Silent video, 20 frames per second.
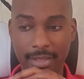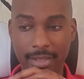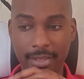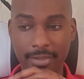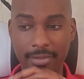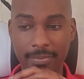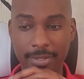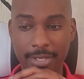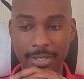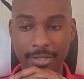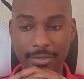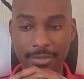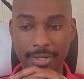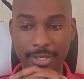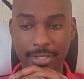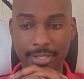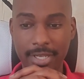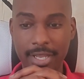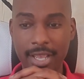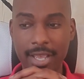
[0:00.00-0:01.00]

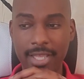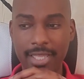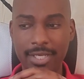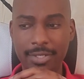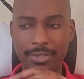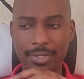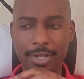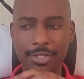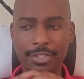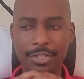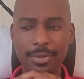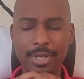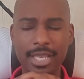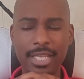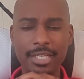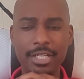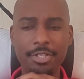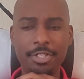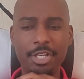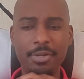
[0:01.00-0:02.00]
Picatrix. There's also
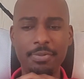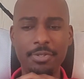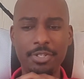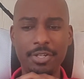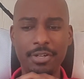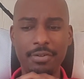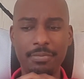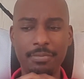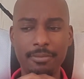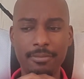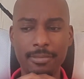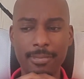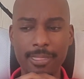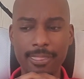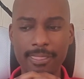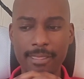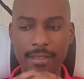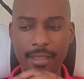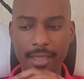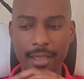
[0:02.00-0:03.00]
an Egyptian.
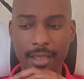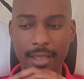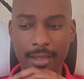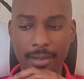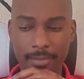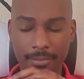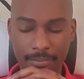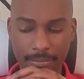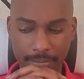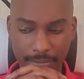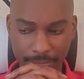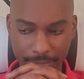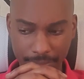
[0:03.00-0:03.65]
I don't